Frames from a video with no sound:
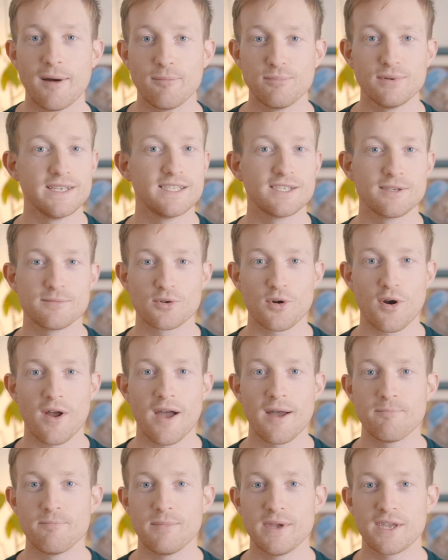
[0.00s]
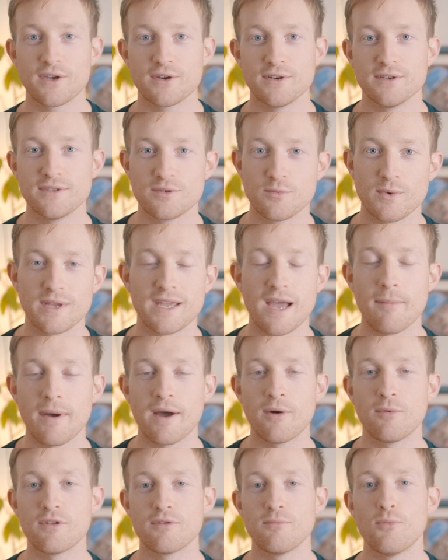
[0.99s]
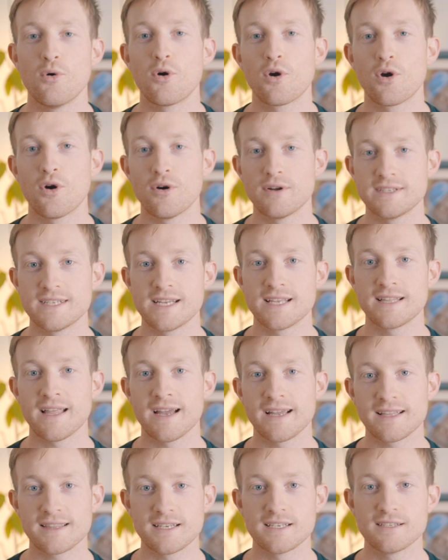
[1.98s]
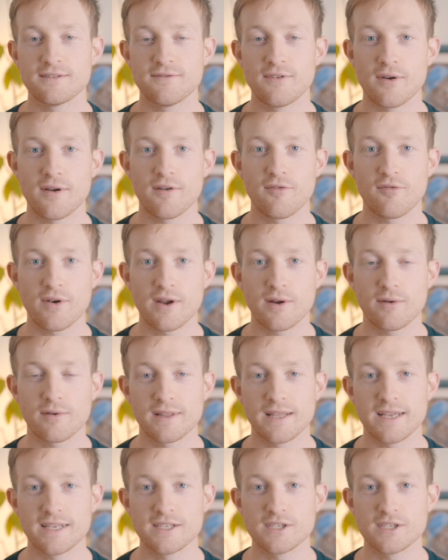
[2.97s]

please subscribe, because we come out with more content like this very frequently.